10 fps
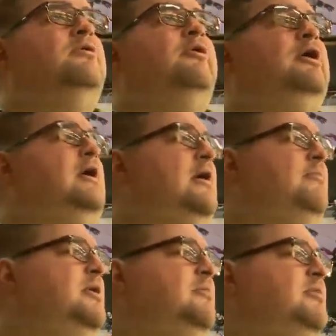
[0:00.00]
Where are you
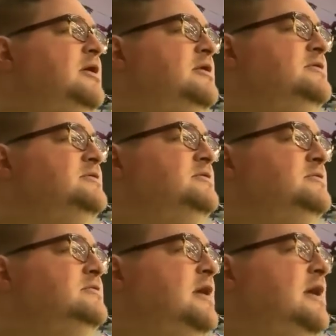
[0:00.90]
at, pink panties?
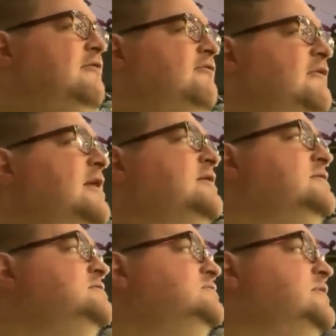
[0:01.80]
I gotta find
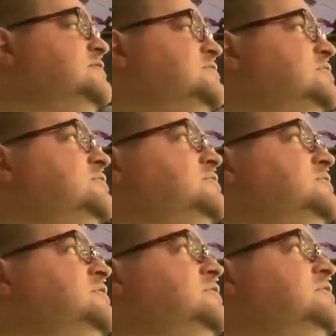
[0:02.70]
it so I can show it to
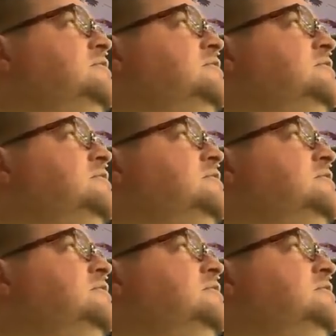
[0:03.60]
you.